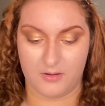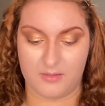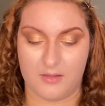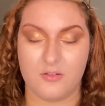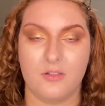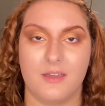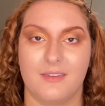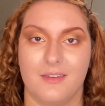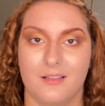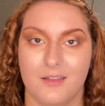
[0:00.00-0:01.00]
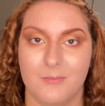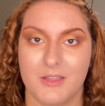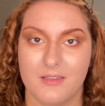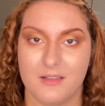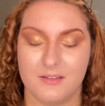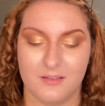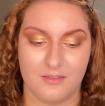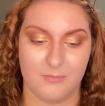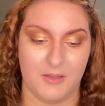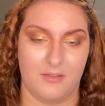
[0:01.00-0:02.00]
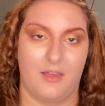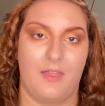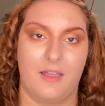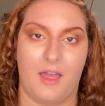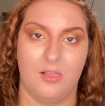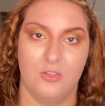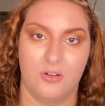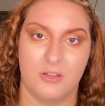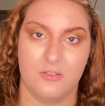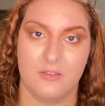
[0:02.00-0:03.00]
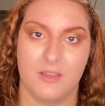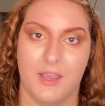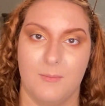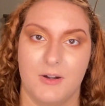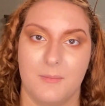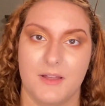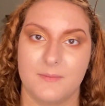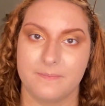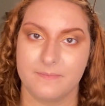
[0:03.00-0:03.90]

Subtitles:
because I start like giggling mid-sentence because I look into the camera and I'm like,